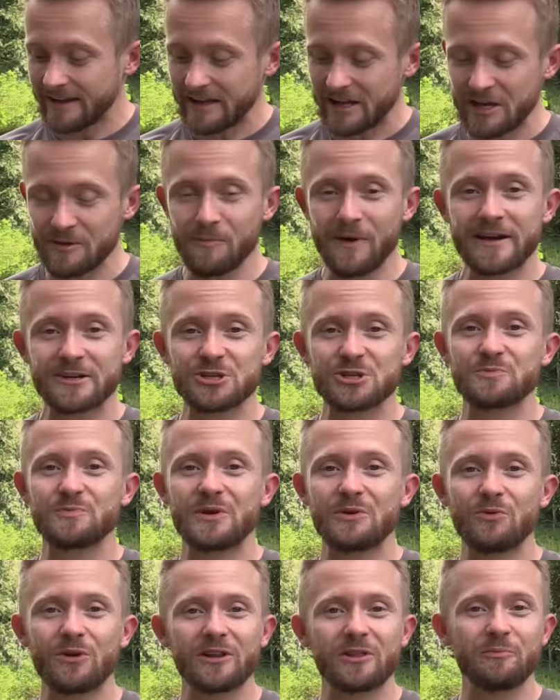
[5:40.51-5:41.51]
It might just
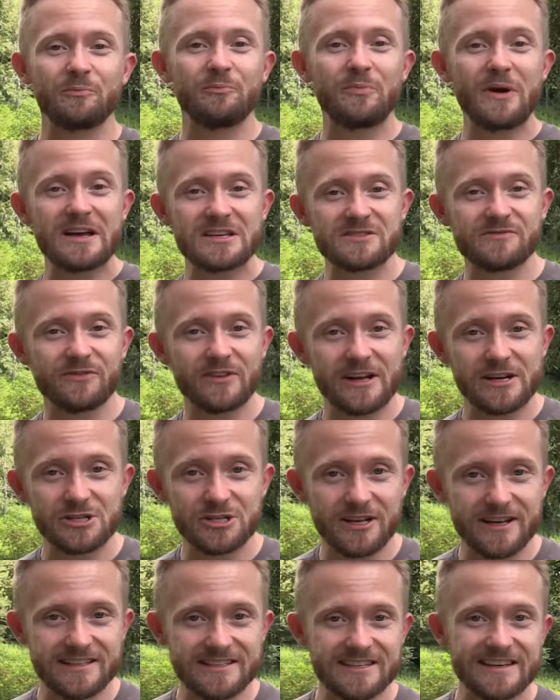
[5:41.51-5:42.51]
be one of the best
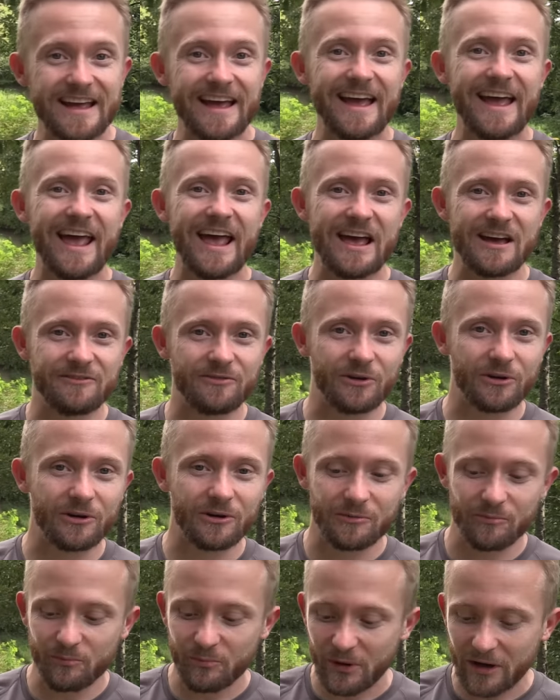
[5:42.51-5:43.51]
flashlights
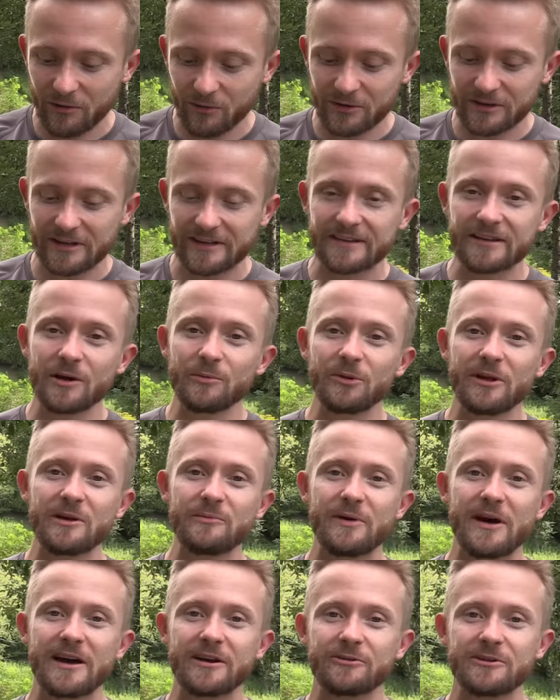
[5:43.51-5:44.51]
ever. But with a AA
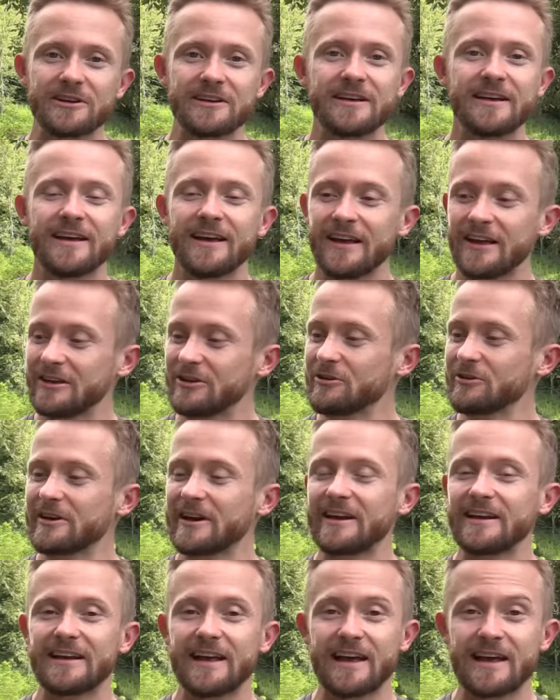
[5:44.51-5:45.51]
battery, you're
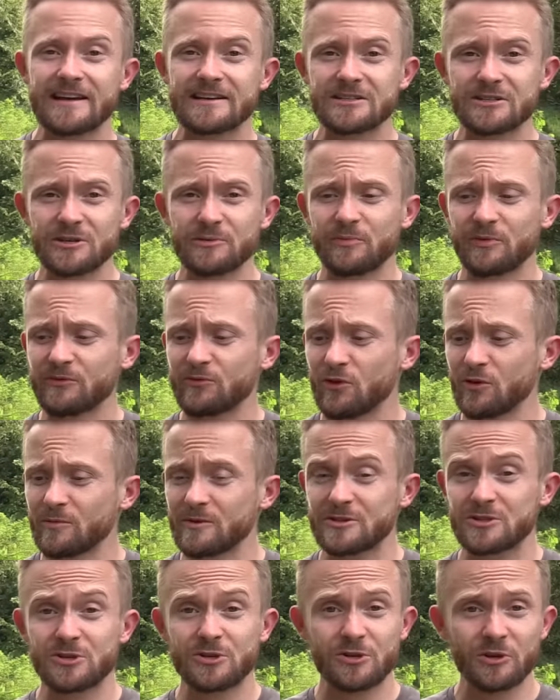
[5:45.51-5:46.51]
getting excellent
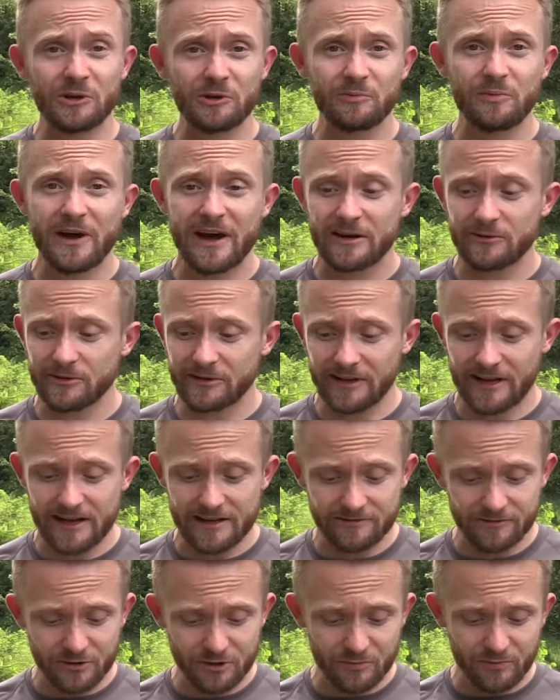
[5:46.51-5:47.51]
performance, good battery
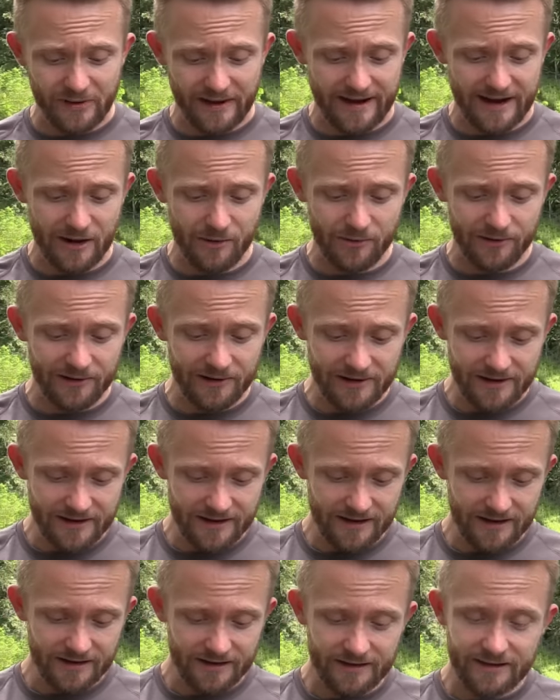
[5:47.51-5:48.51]
life, good power.
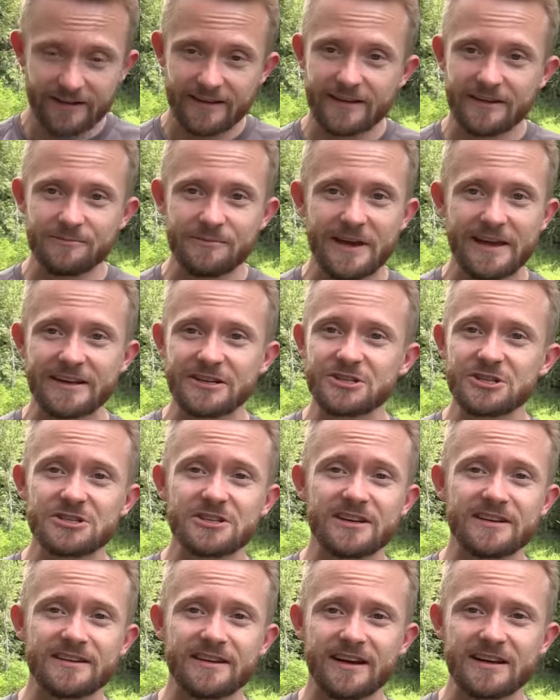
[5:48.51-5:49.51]
Man, it's
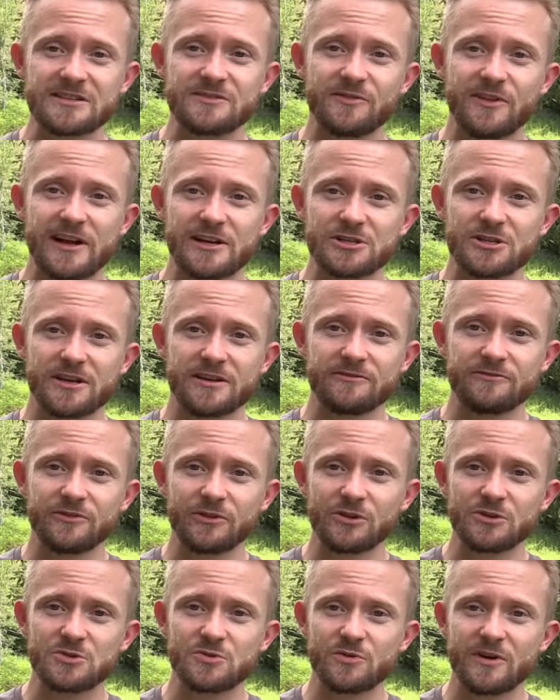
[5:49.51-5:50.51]
just a nice flashlight.
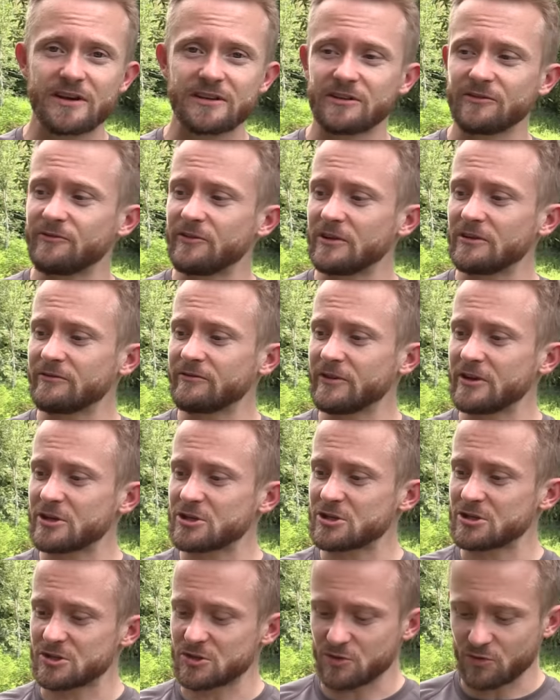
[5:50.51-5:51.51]
Feels great. The fit and
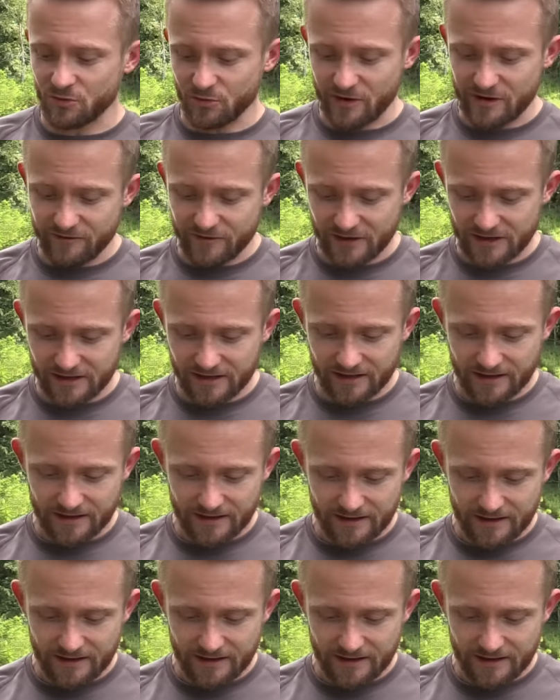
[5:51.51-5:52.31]
finish is terrific.